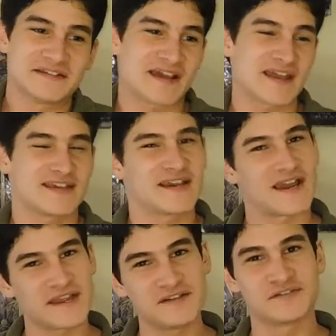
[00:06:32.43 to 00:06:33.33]
I
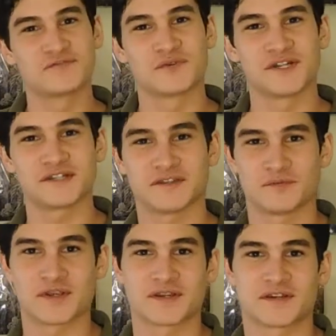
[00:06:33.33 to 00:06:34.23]
kind of wish that
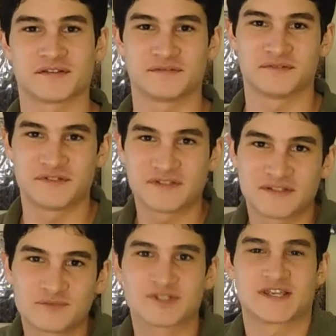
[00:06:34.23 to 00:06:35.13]
Rick
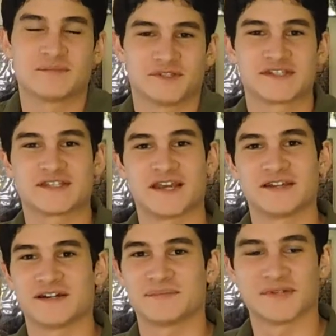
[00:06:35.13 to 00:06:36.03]
was able to
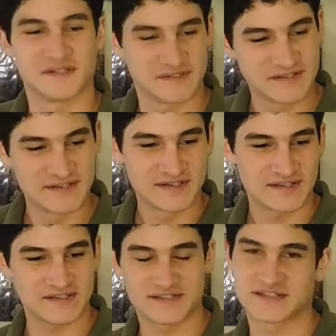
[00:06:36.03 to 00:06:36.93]
stand up, but
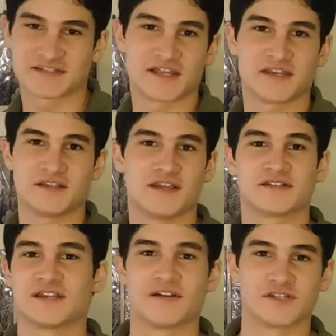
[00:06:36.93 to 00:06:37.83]
he's just like, he
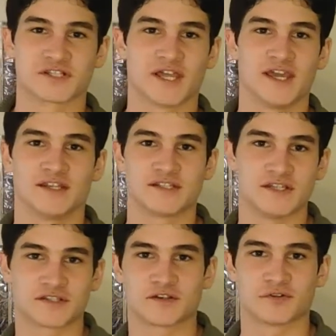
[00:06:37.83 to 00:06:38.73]
doesn't have his legs.
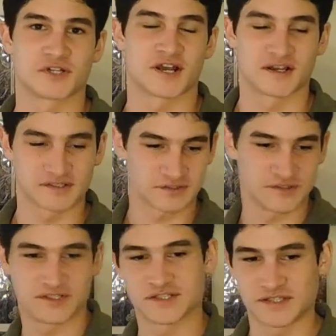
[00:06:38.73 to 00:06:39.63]
He's so shocked, so
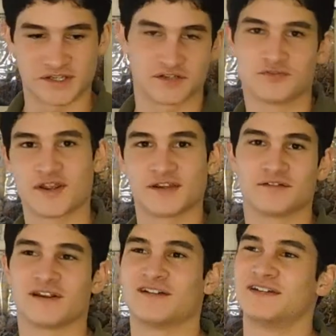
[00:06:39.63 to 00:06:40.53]
he's just getting dragged
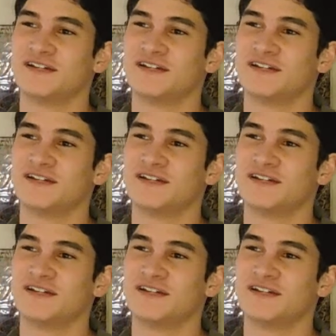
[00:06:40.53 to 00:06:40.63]
around.